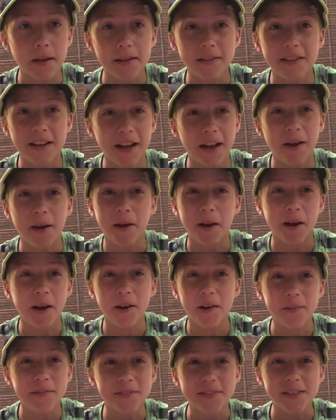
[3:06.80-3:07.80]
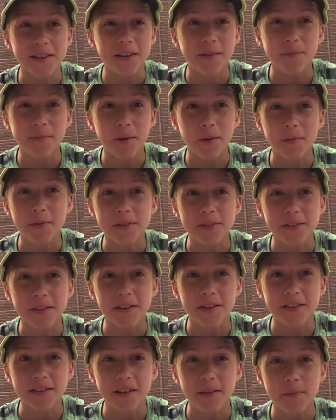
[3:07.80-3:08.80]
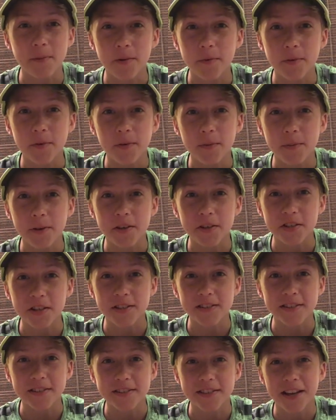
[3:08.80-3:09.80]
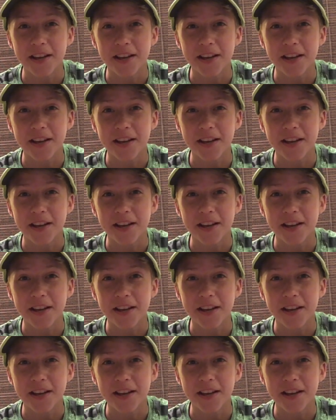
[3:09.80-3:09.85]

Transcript: honestly, I'm probably just going to take my phone to my chest because